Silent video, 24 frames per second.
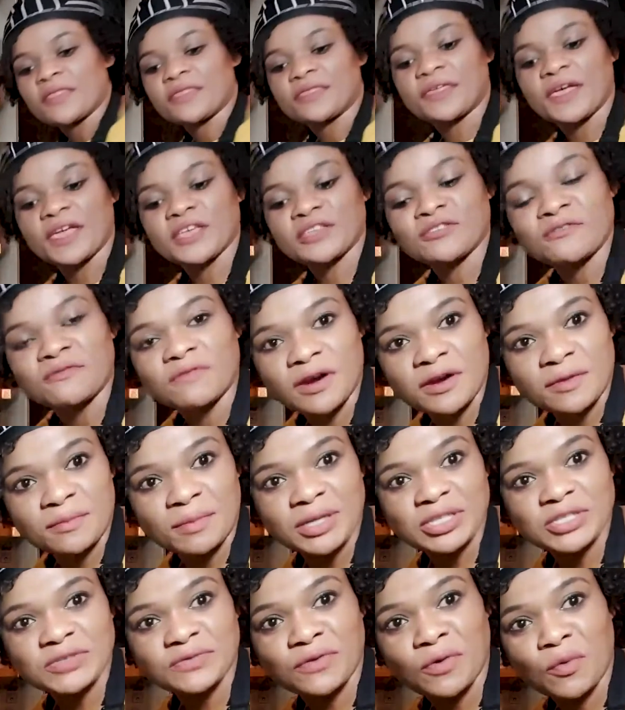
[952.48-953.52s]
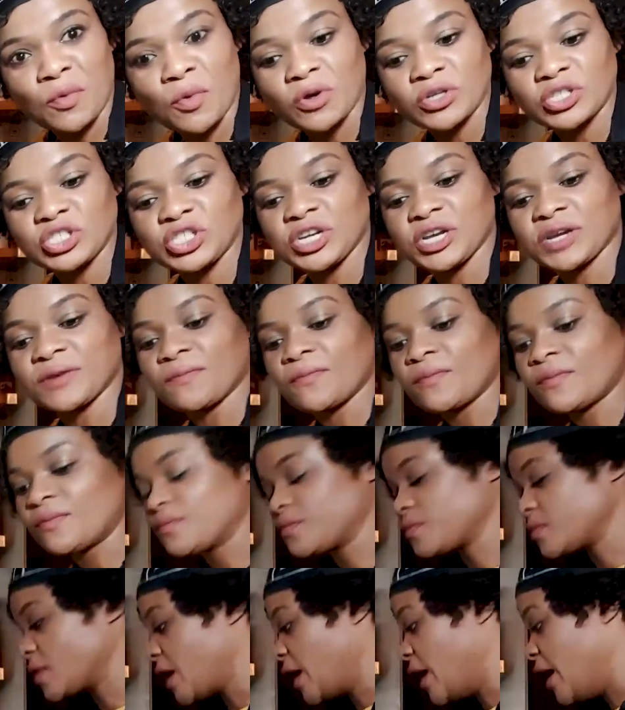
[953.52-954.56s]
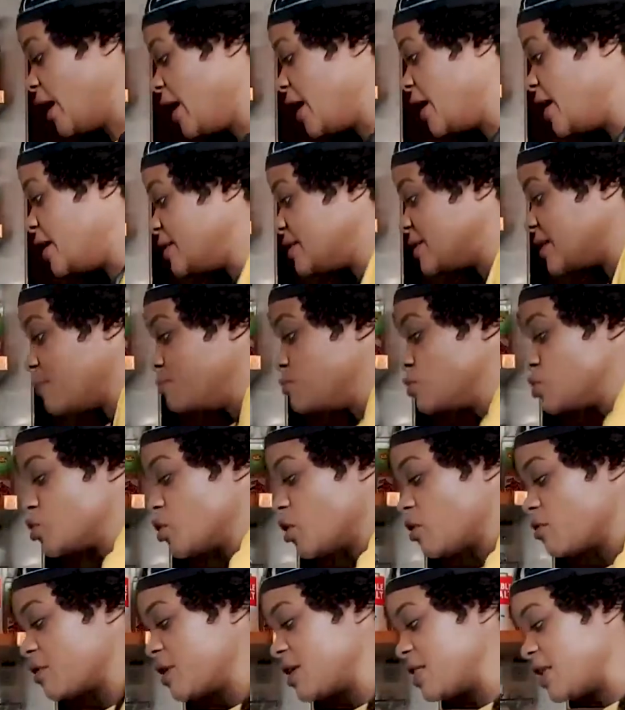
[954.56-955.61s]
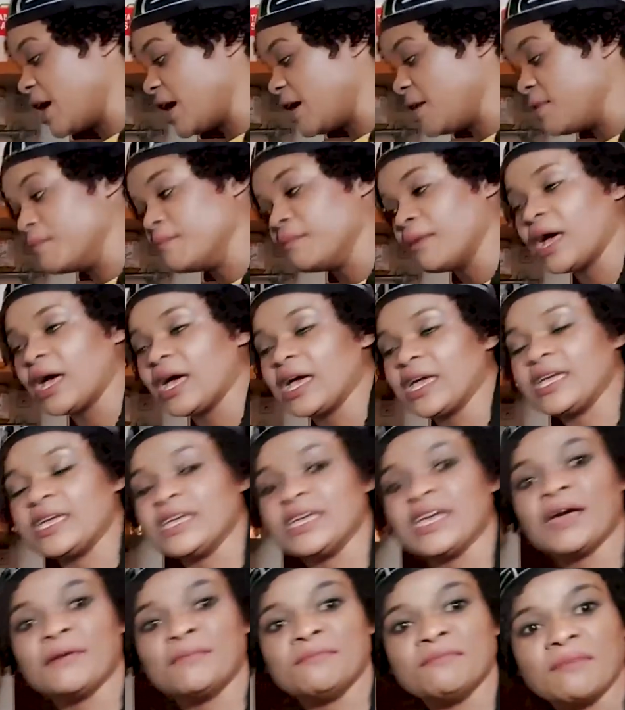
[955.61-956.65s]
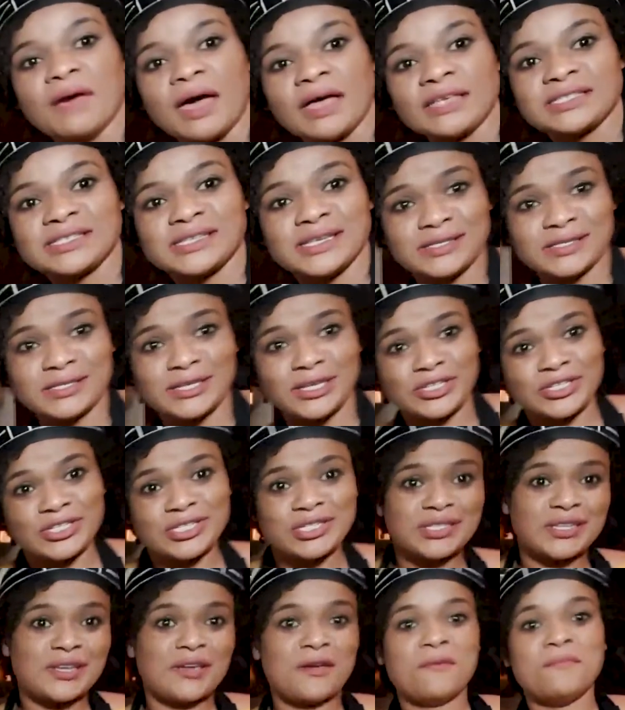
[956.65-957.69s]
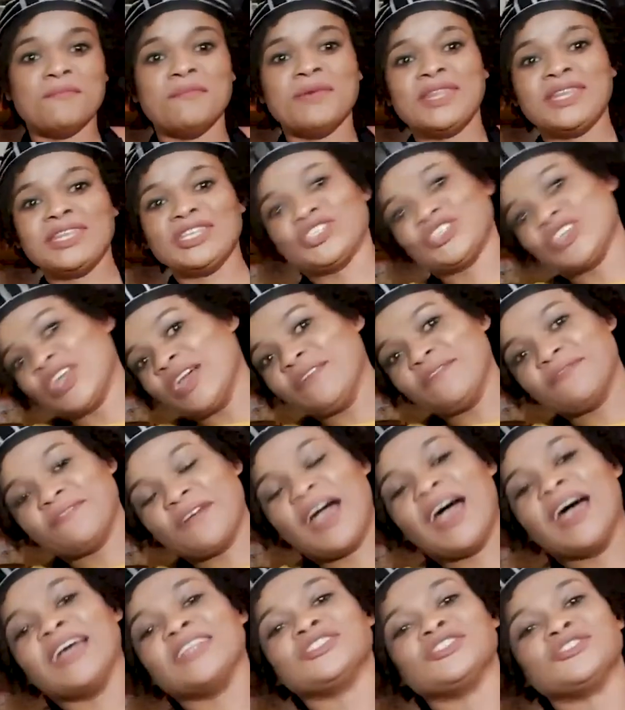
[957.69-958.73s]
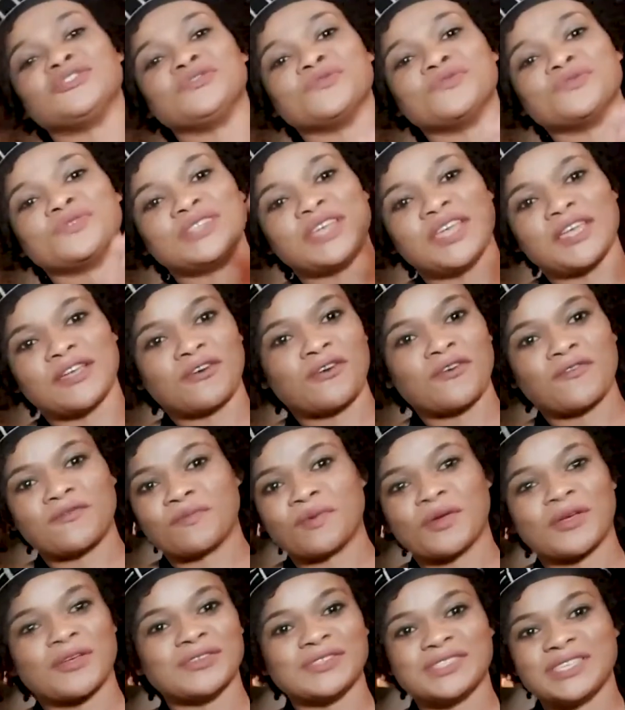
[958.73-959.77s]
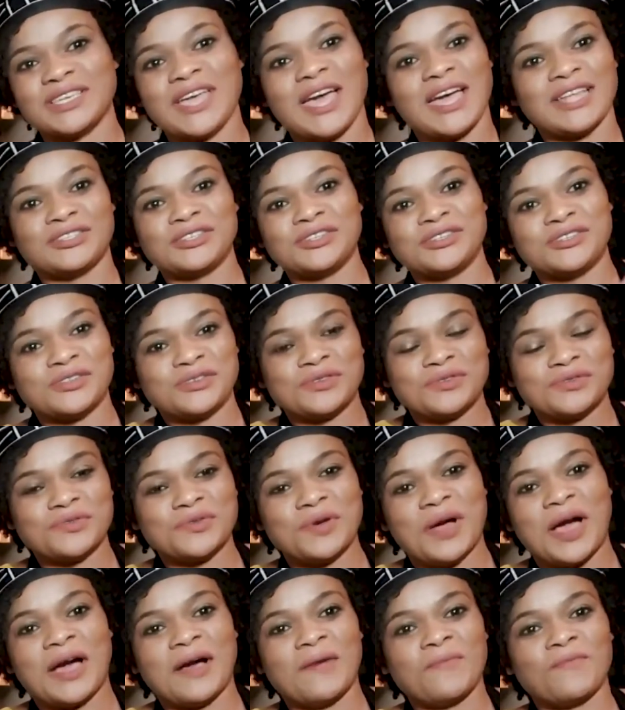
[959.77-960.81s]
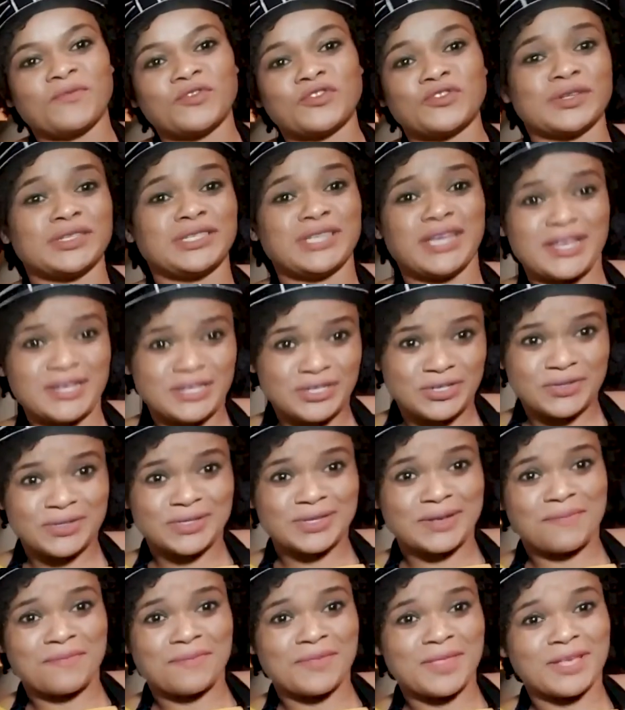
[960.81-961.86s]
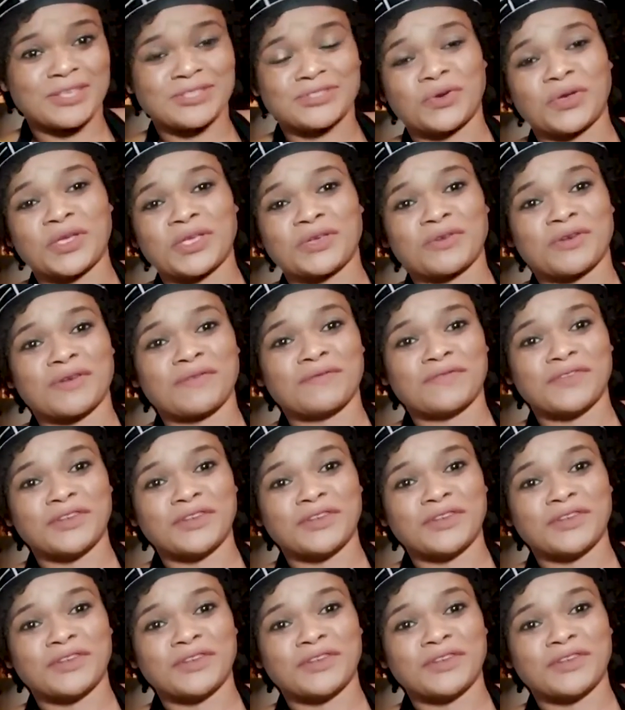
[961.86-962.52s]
Thank you very much for watching, and I'm sorry that my assistant mini chef had to take off because he had to attend to something, so he couldn't